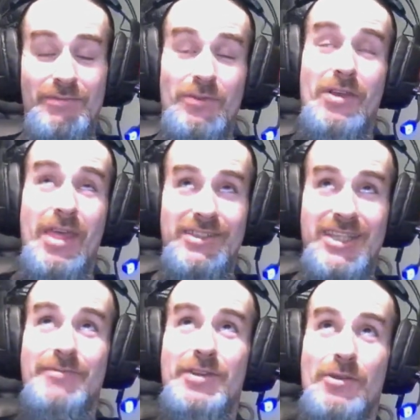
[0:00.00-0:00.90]

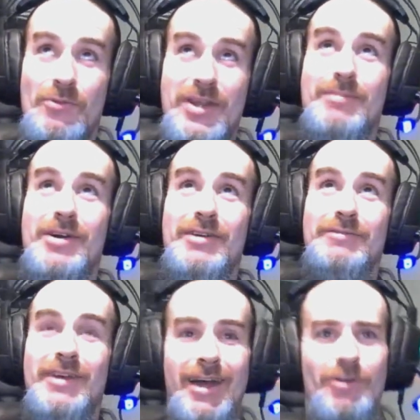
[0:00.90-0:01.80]
VII
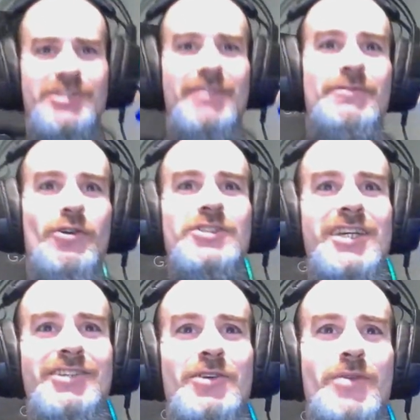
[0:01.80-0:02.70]
Rebirth. I'm going to say
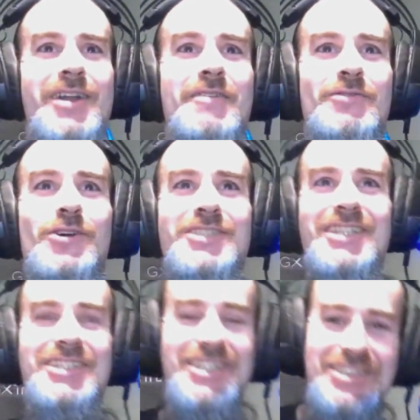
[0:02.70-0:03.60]
14 because I'm wearing a
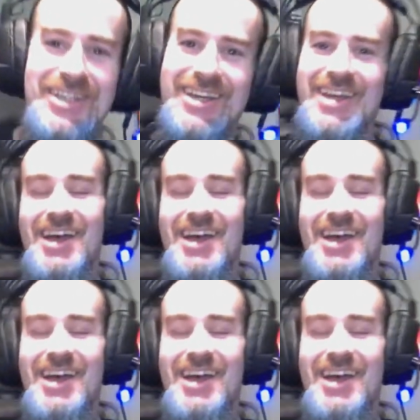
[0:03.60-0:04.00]
14 t-shirt.